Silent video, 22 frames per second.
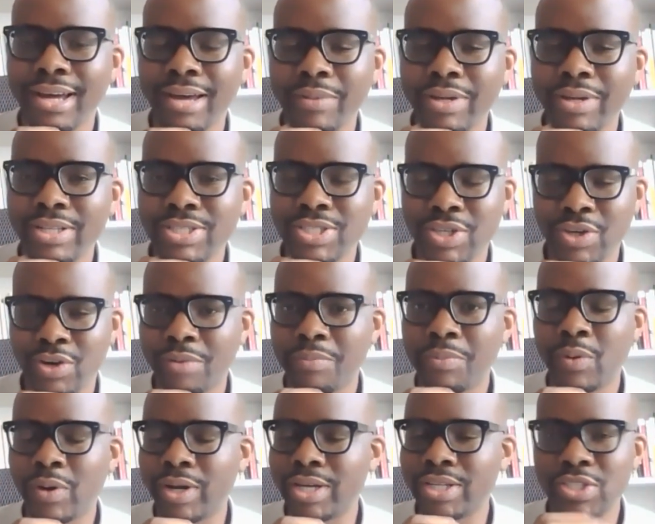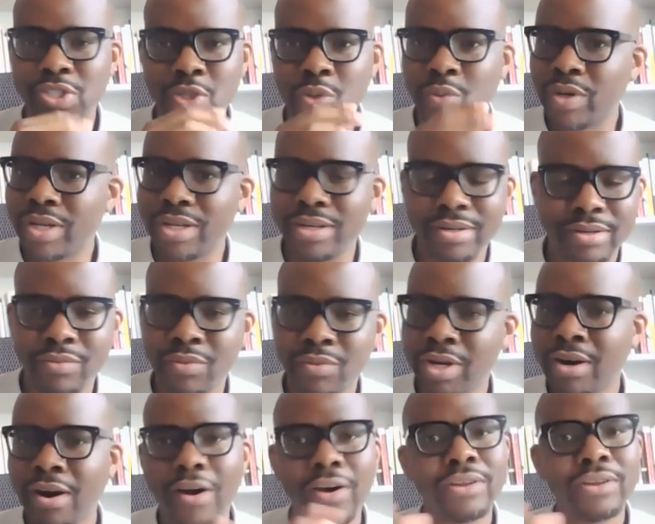I mean, to your point, do it
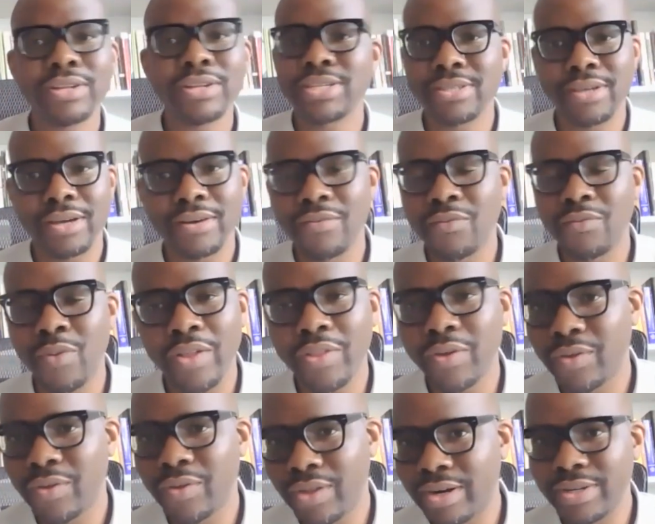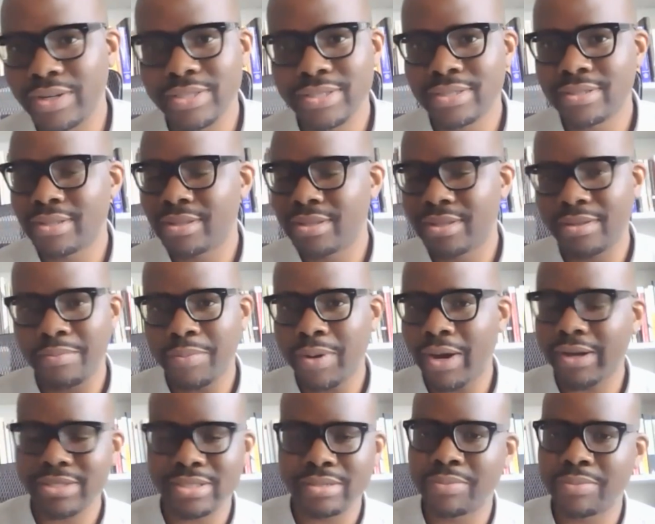regardless of whether there's the
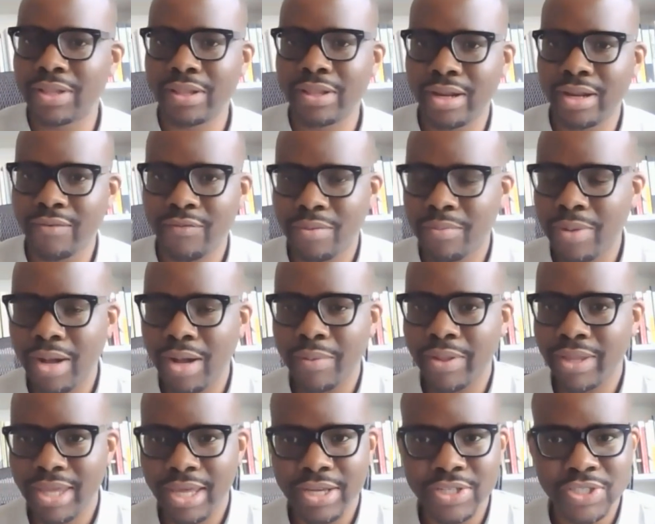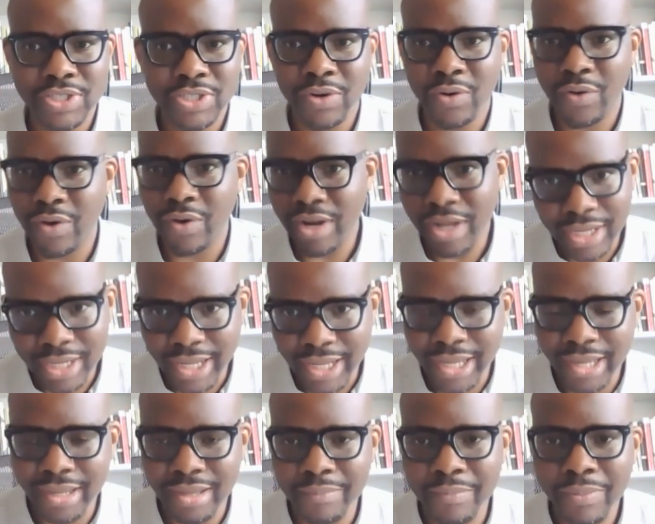possibility for publication or
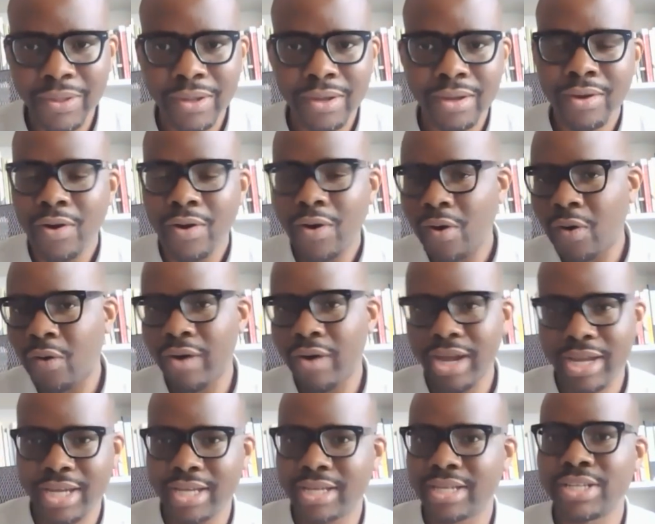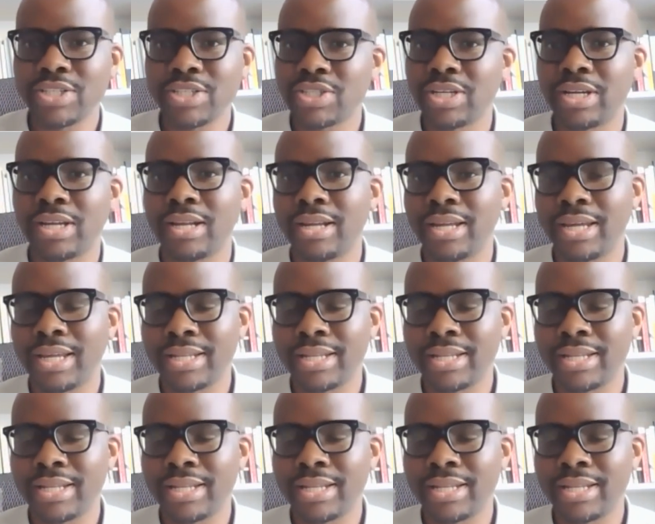acclaim or recognition.